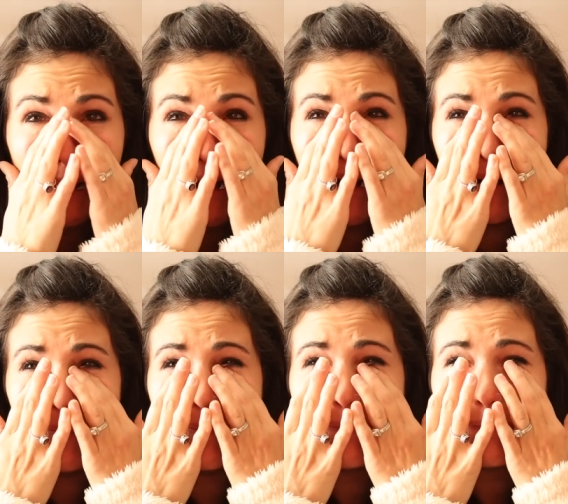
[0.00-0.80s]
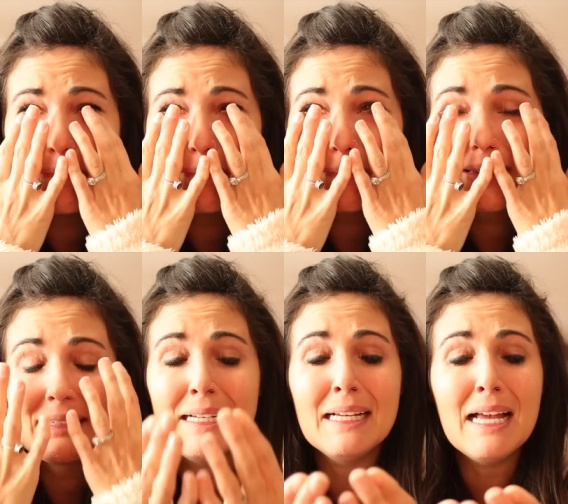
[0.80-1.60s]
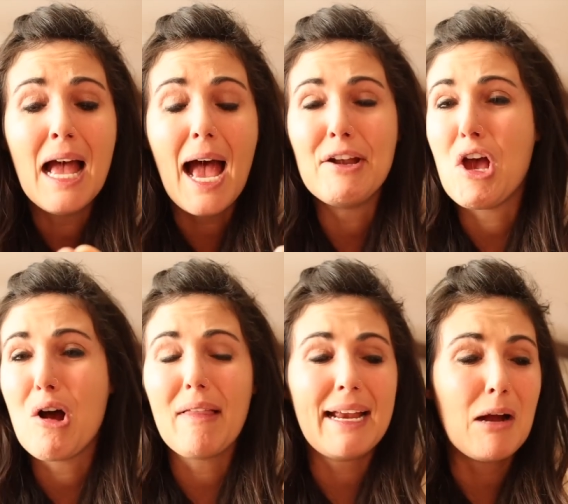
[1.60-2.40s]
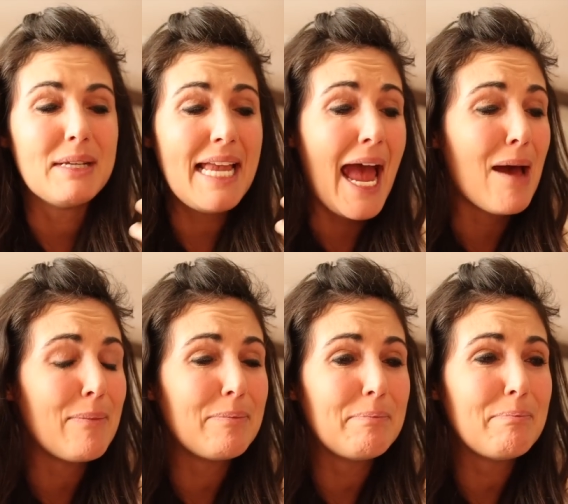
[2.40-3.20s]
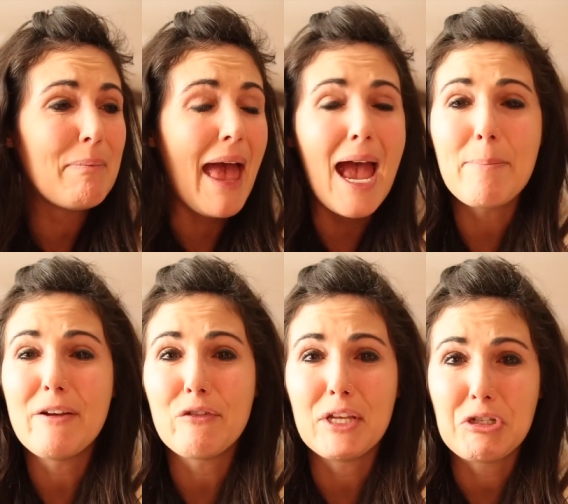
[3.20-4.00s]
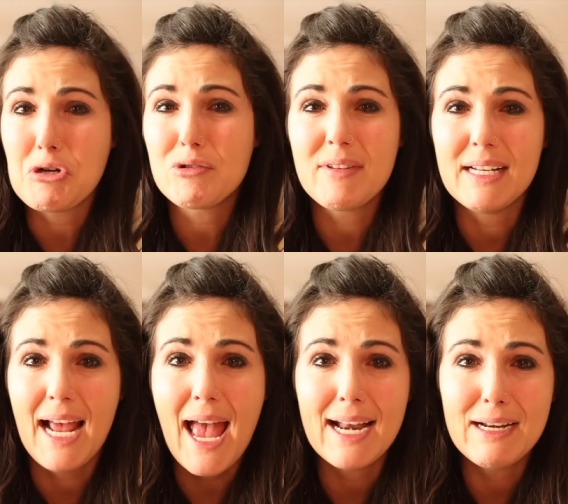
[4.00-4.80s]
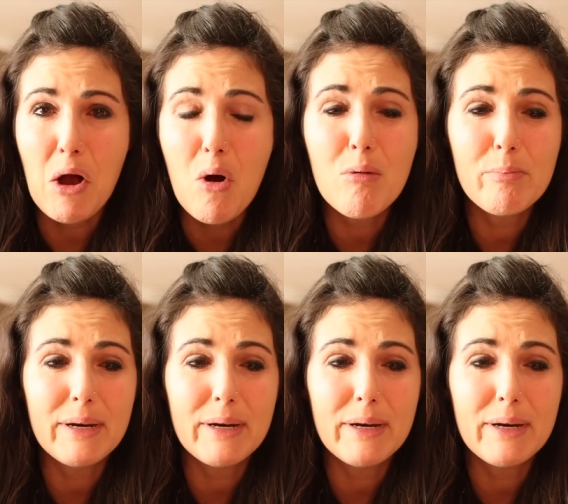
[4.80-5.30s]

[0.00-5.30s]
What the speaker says: I know, like, I was happy for the children that I had at home,